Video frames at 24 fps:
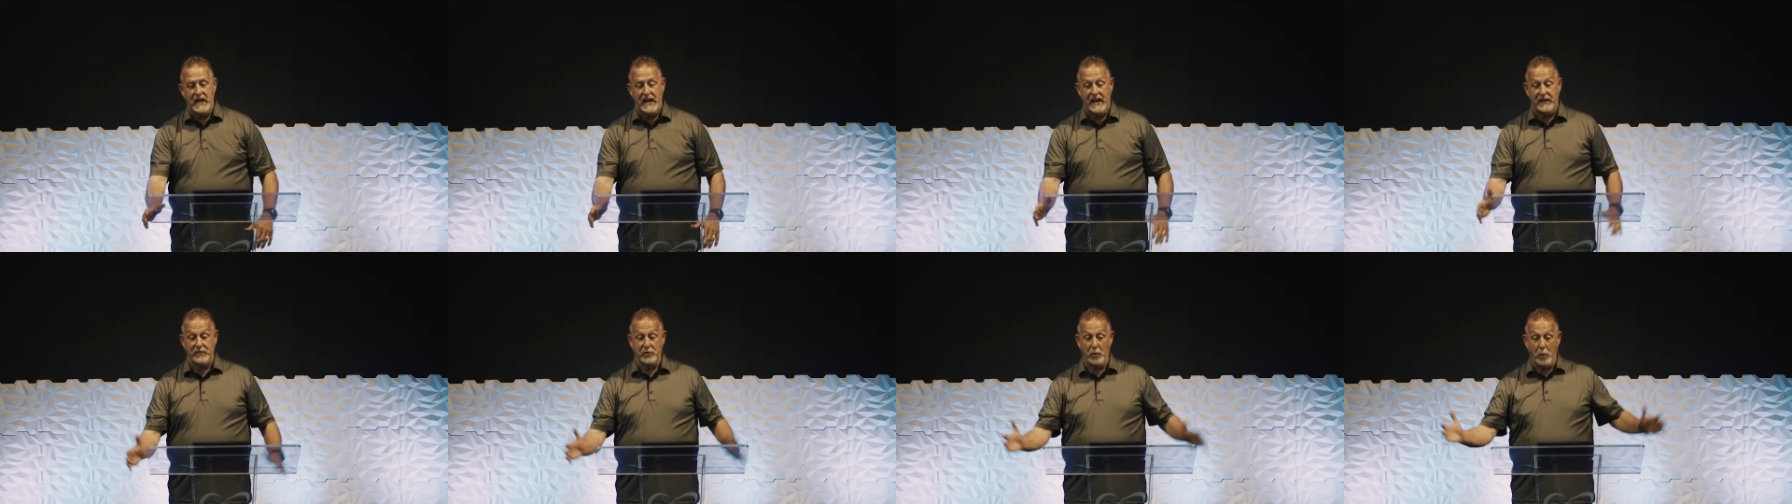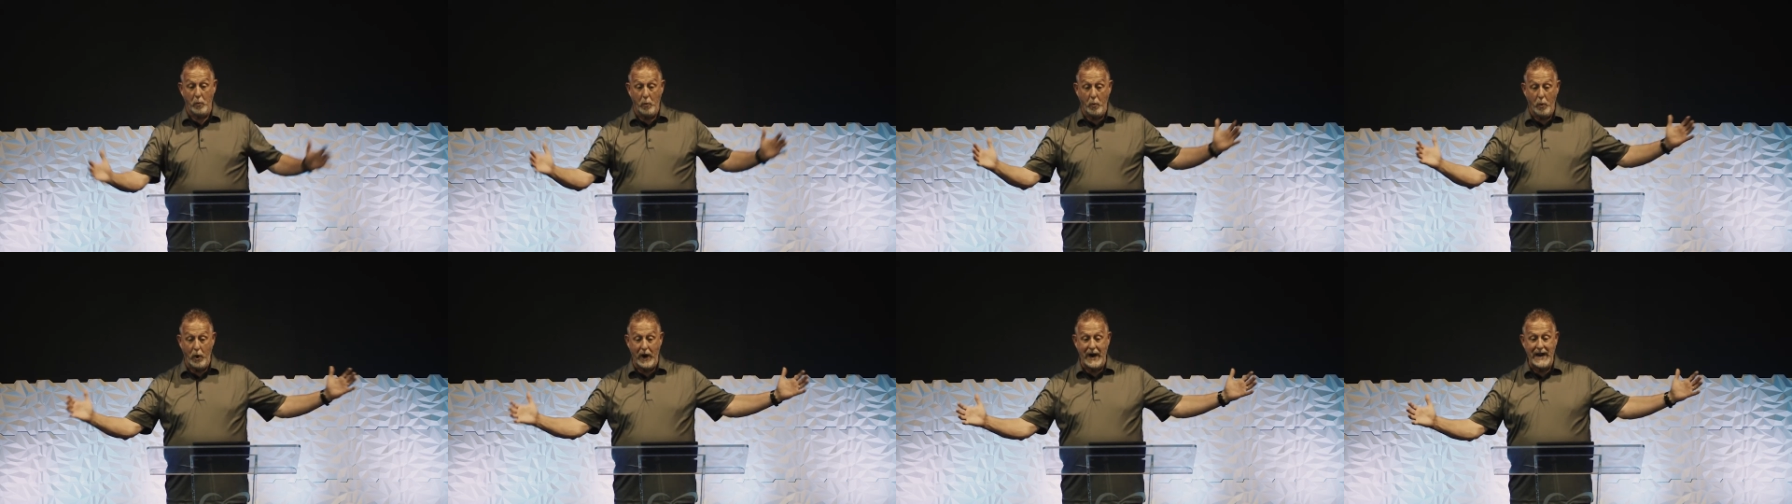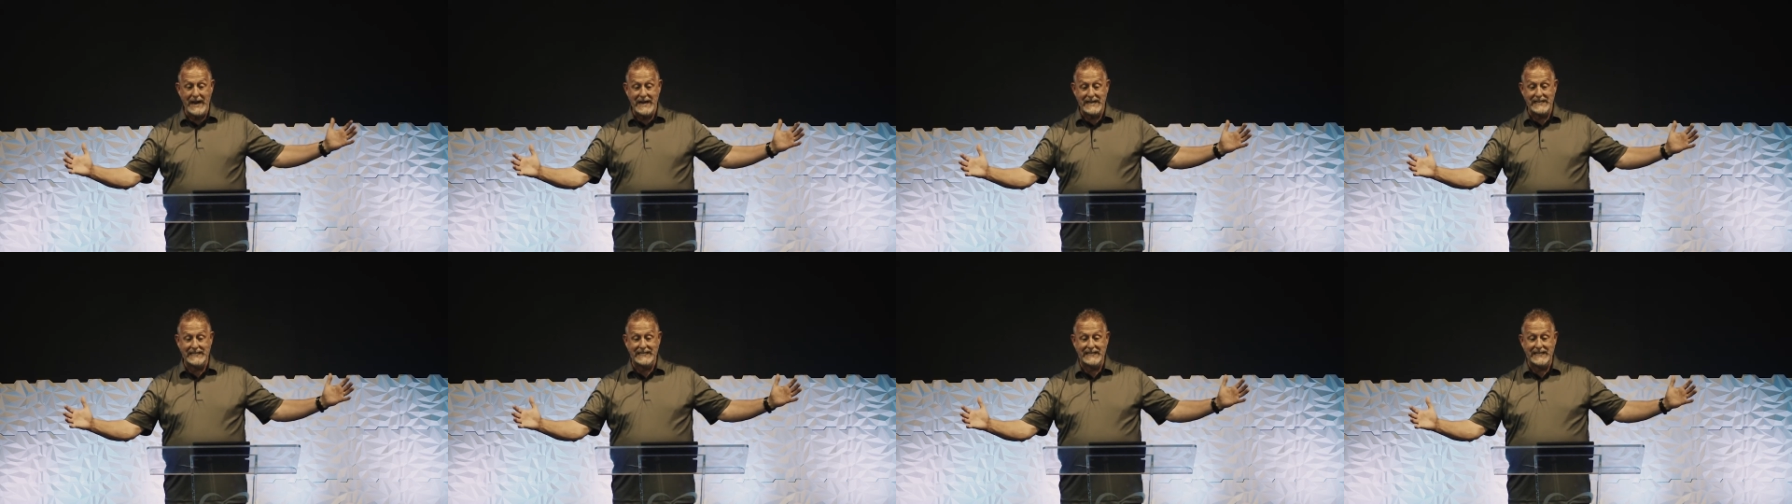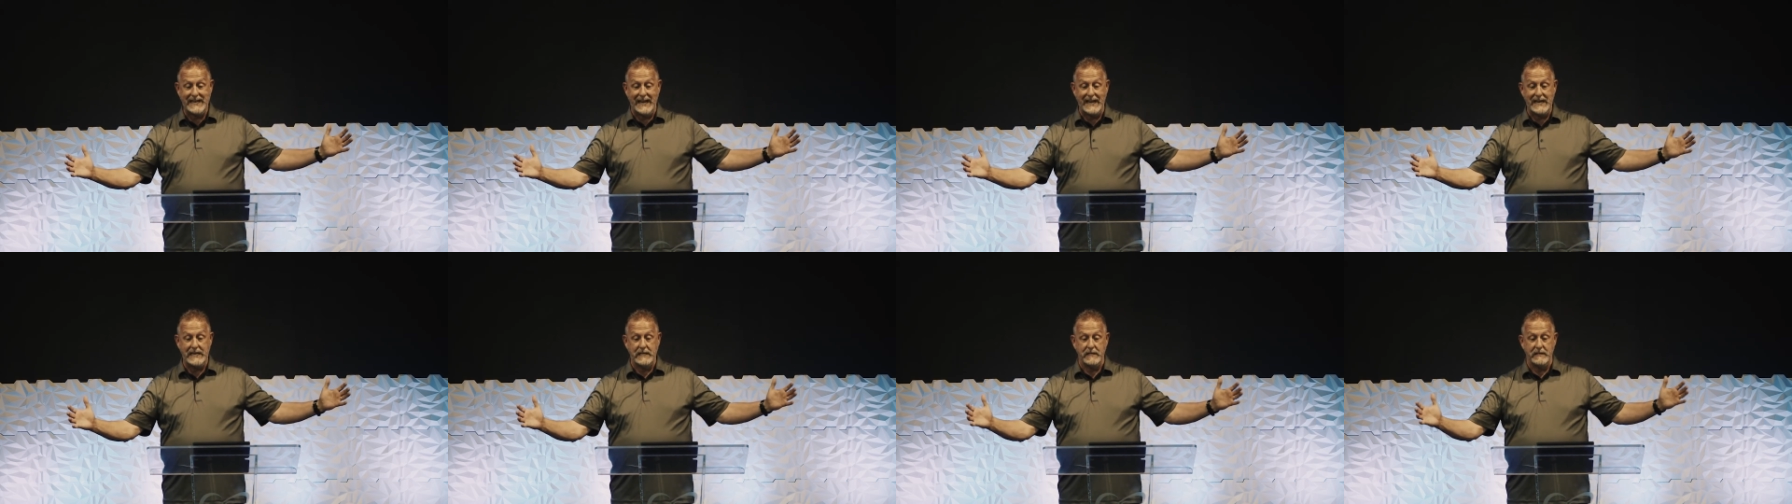and the wide
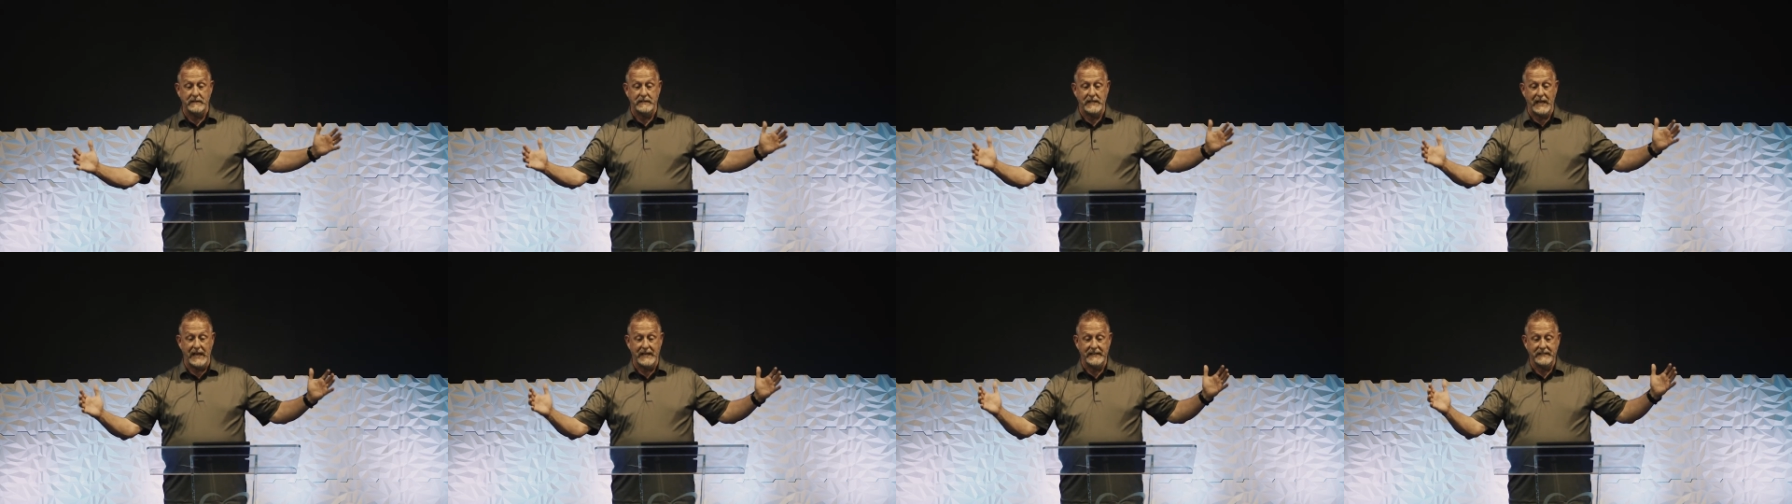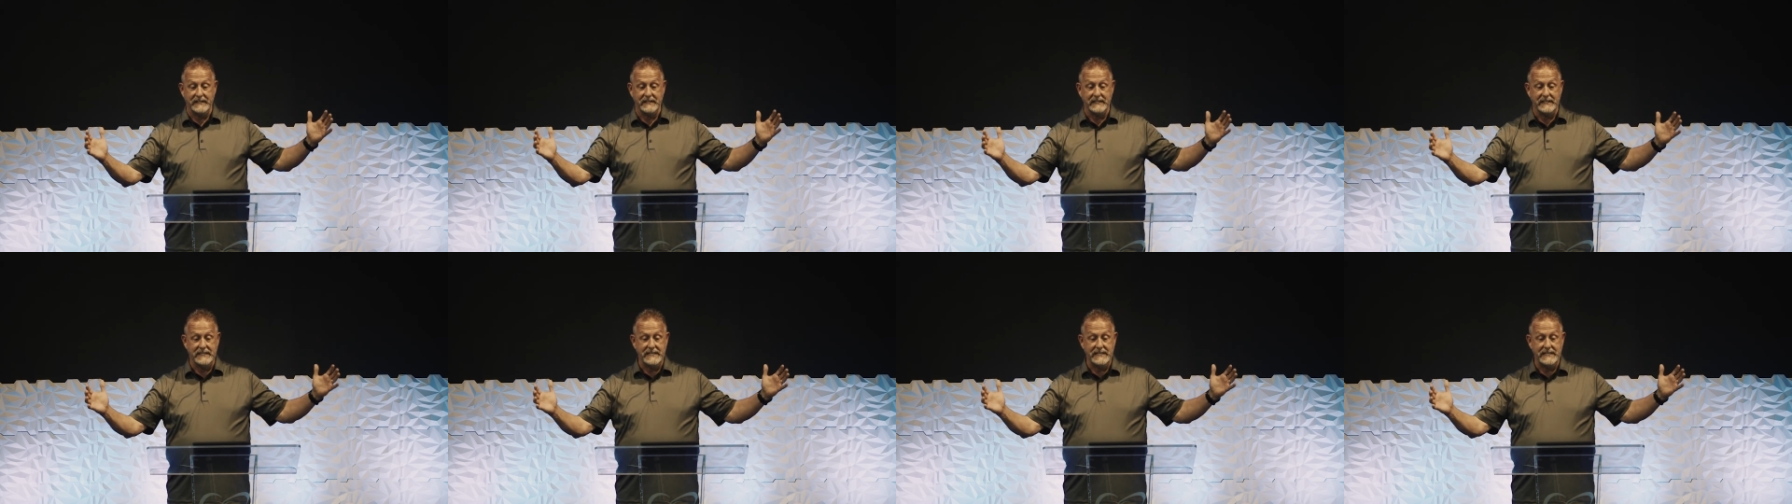gate that